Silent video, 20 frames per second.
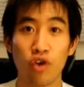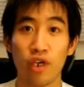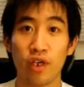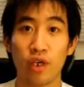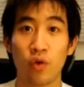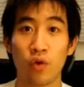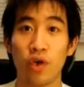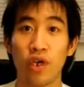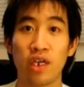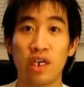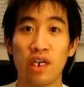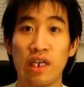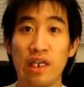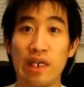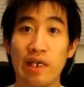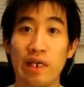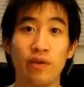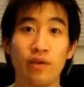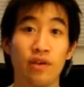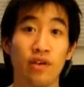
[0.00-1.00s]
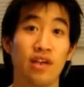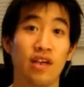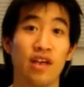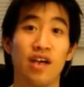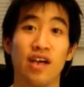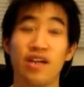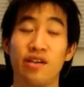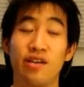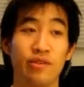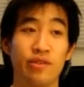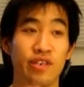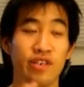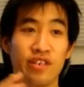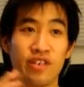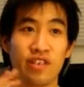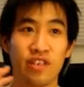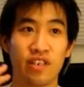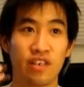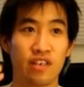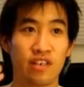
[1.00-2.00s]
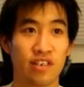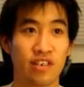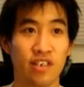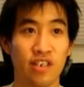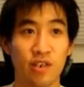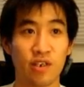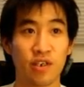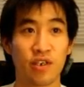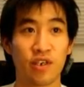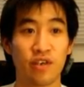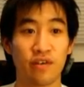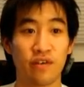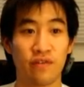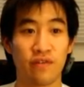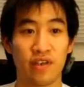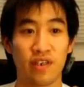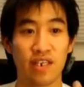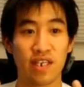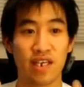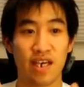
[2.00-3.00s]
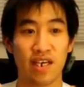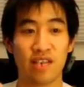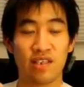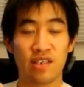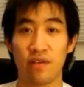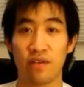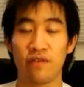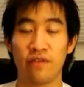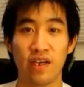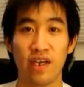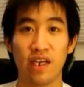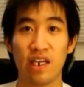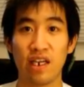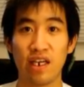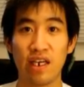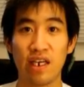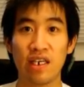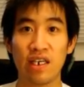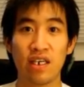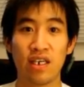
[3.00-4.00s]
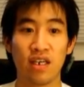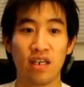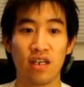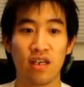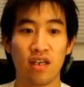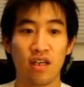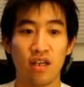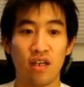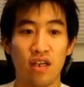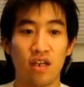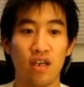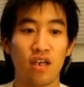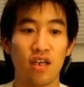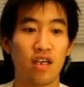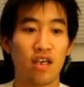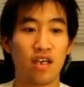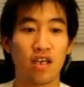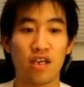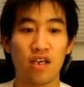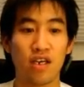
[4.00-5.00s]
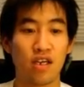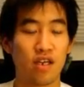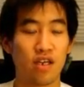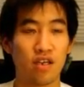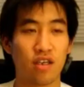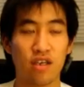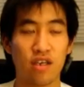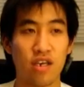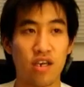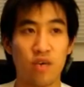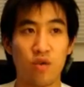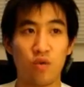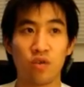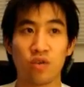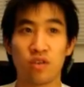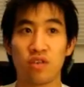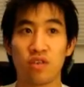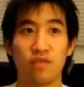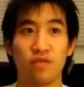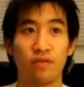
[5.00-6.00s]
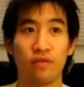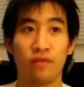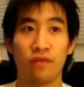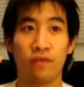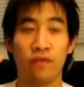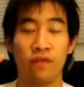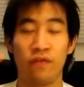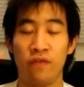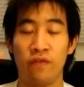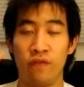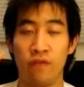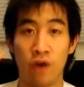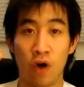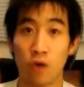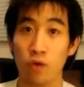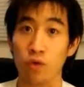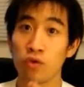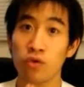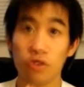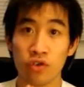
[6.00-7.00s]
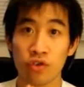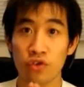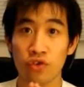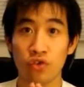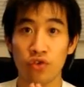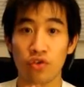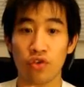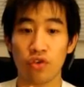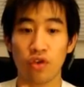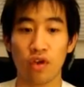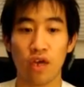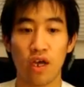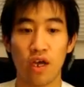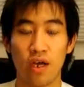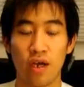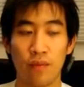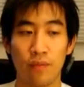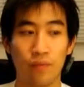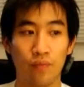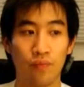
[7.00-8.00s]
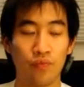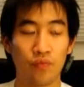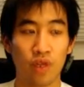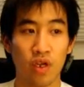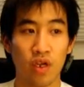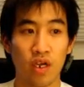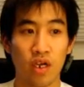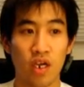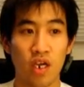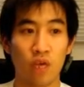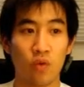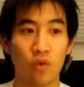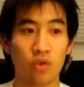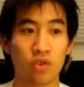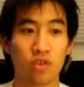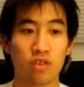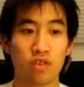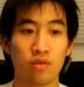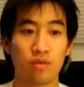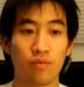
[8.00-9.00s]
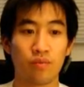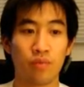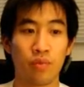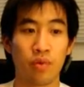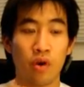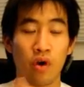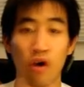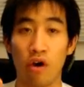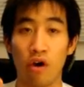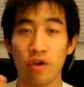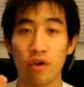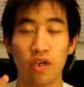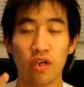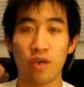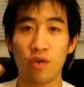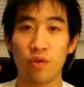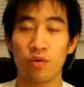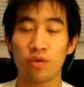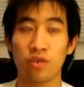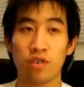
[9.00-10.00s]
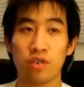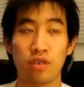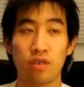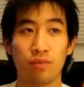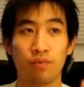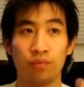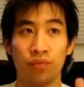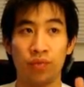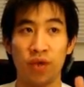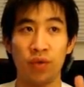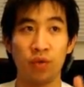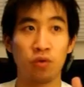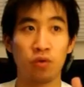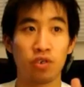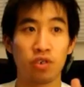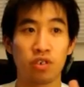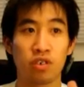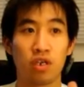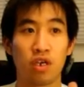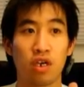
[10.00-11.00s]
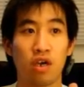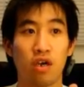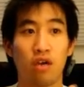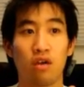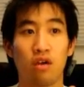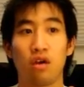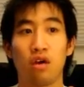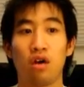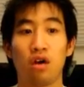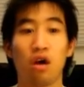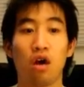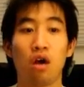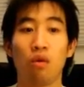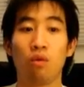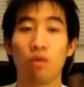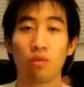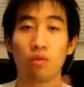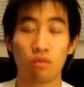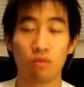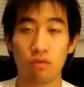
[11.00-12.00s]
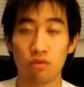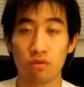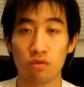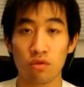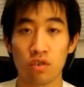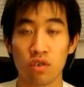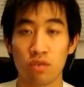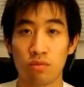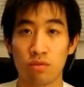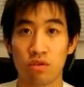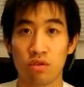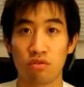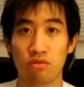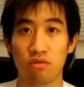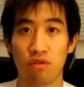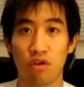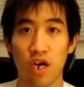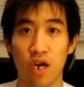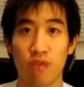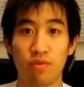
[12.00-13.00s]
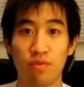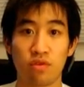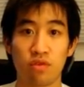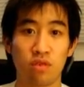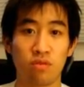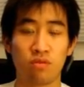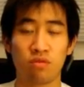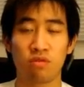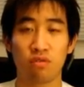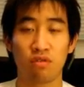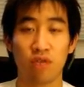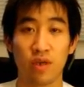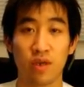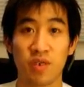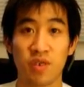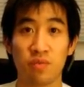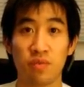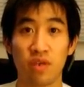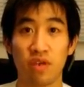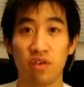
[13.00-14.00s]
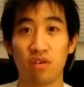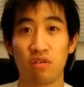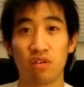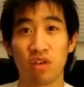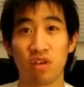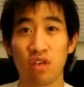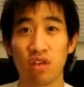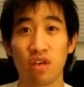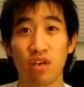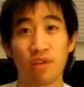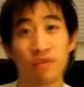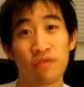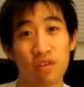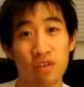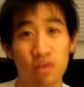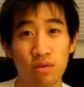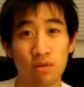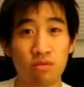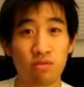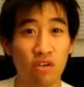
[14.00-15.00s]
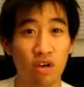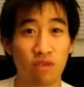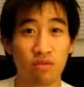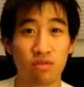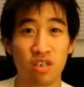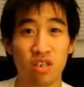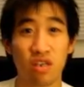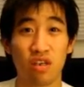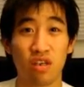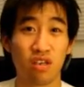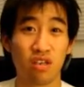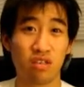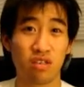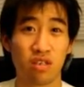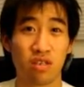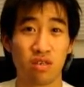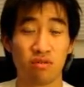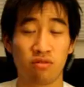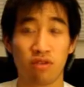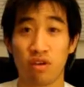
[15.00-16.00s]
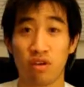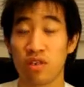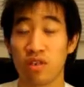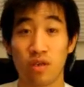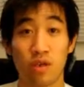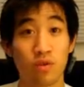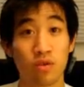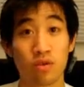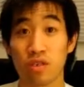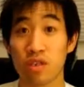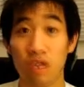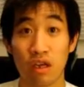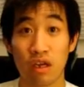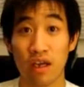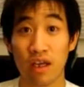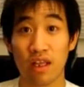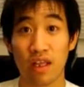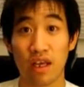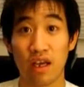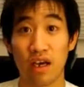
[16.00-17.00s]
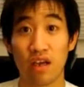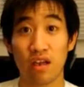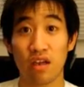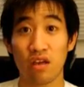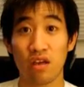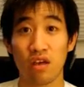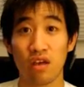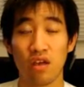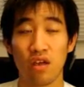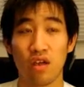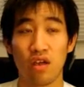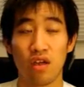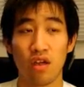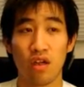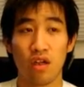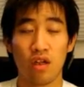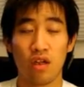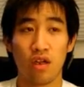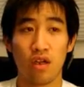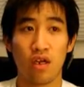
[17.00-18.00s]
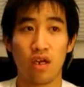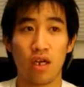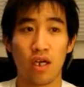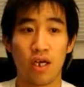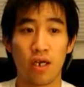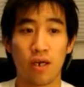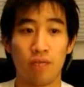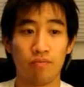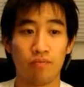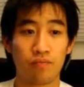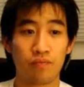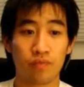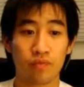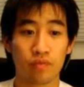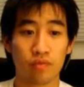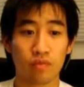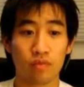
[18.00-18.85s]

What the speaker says: really quickly, and it was just such a fantastic feeling. It wasn't false. It wasn't put on. It wasn't people just going, "Oh, I want more subscribers. Subscribe to me. Okay, if I subscribe to you, can you subscribe?" It wasn't like that. Um,